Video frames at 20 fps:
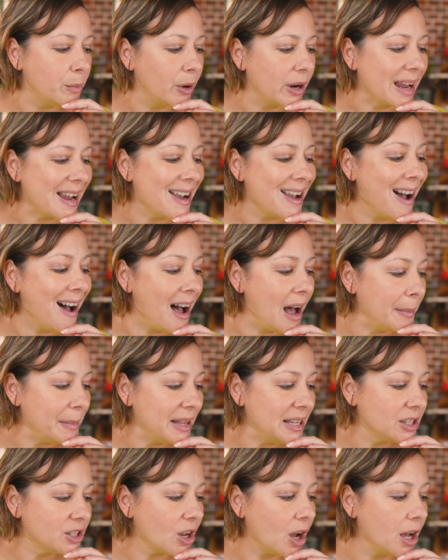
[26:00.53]
bring
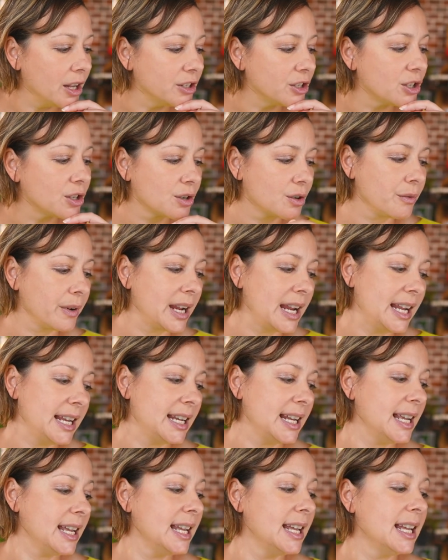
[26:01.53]
comments on
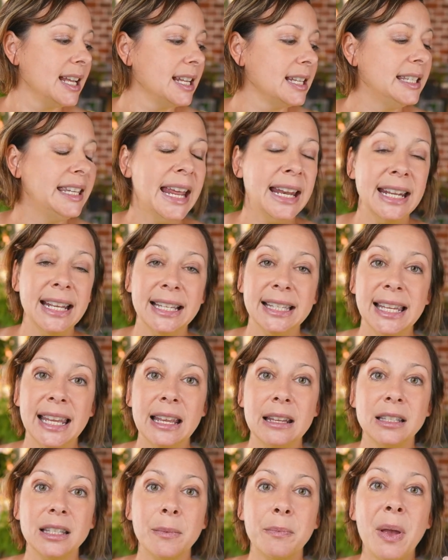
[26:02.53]
screen? Dennis,
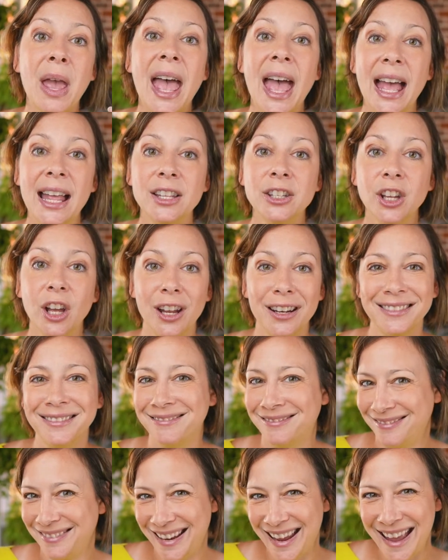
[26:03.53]
it depends
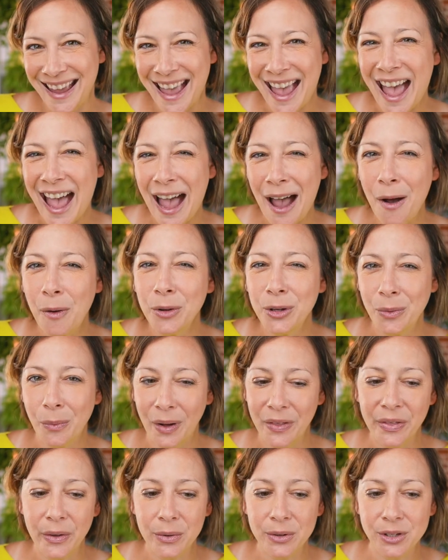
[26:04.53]
on how you
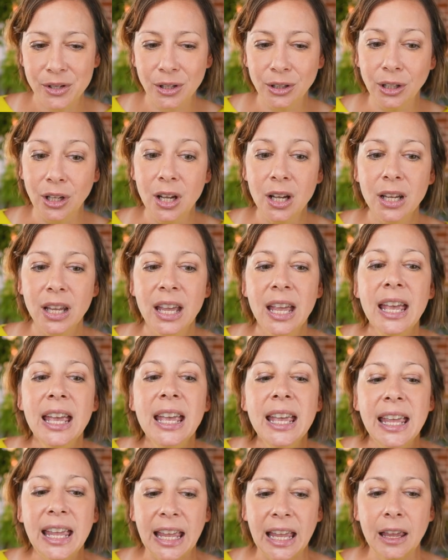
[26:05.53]
want those to look.
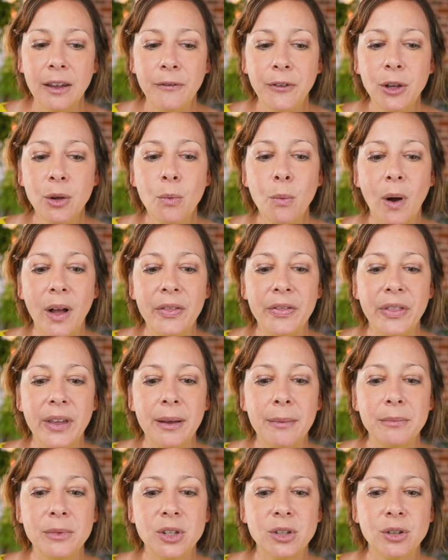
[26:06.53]
If you want
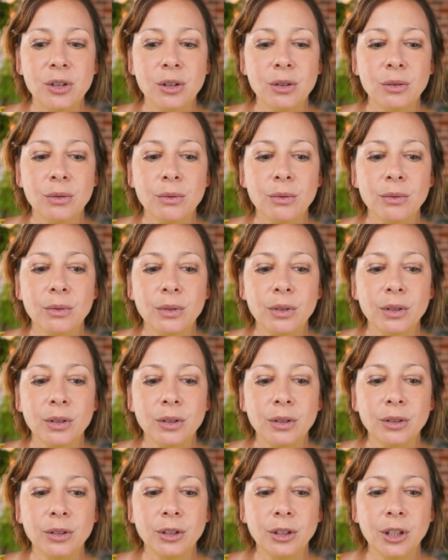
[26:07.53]
them to
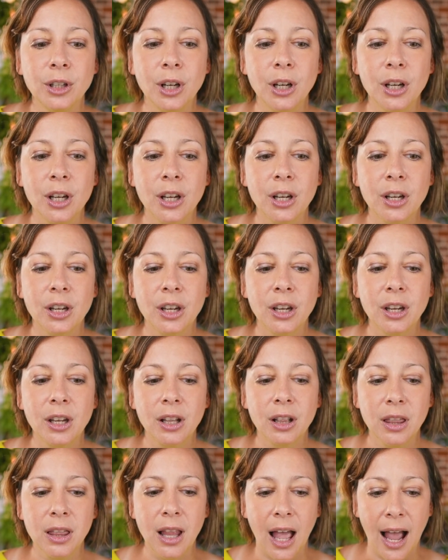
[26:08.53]
look
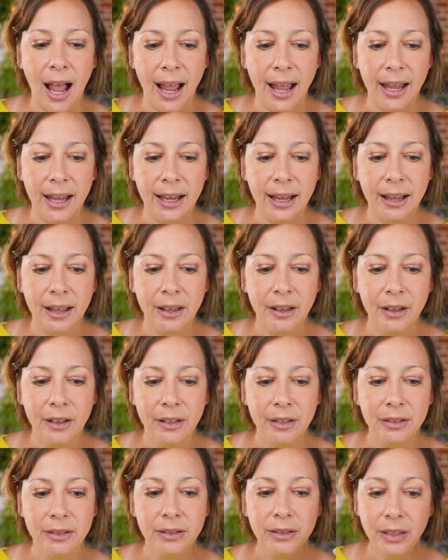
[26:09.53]
like
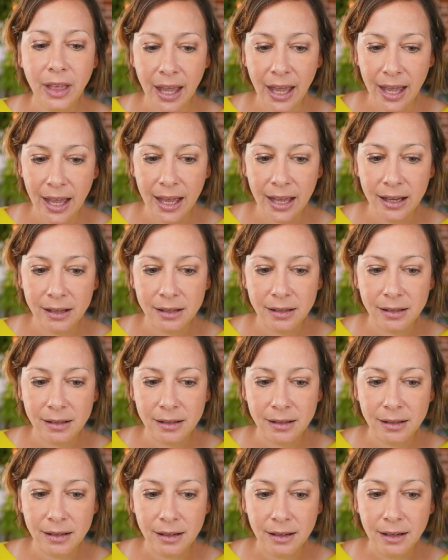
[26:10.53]

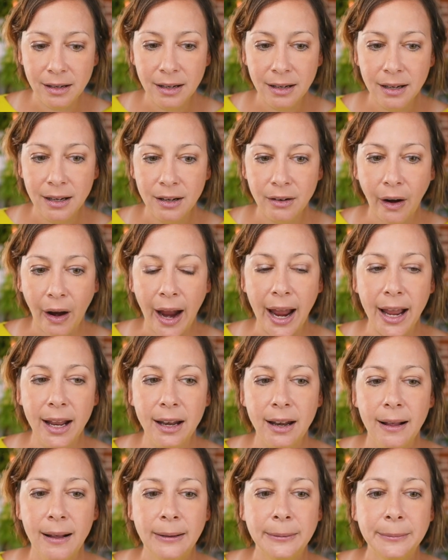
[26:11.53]
this, right?